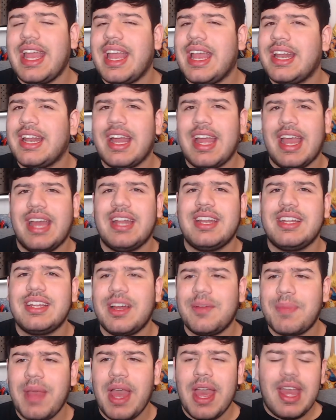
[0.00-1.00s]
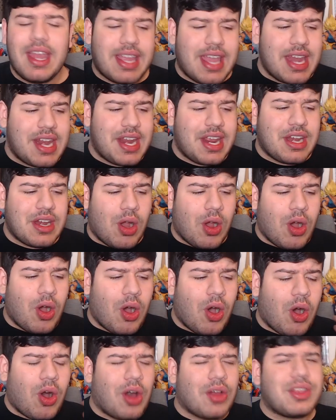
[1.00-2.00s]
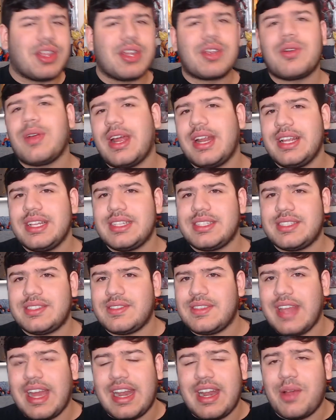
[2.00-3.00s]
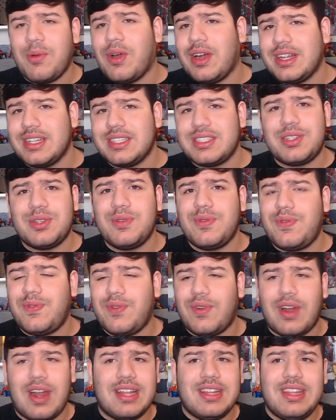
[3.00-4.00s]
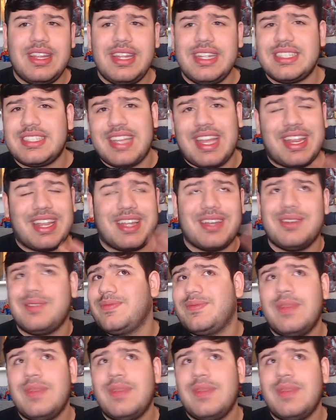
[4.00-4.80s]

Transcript: and I ended up getting all the credits that I wanted to for at least like